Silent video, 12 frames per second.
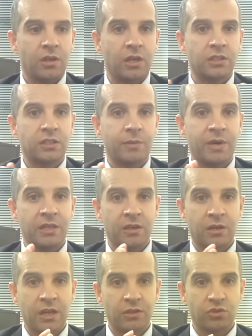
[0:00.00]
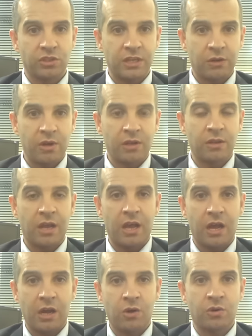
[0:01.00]
and some other countries around
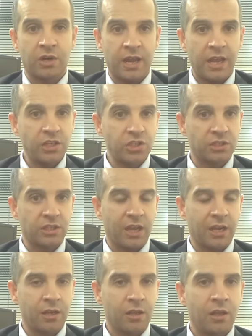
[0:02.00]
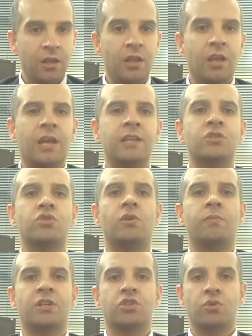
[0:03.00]
our Asia side has so
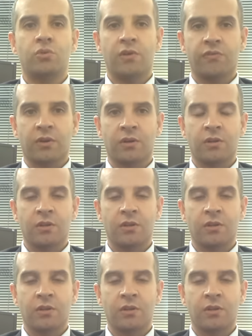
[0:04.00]
much to offer.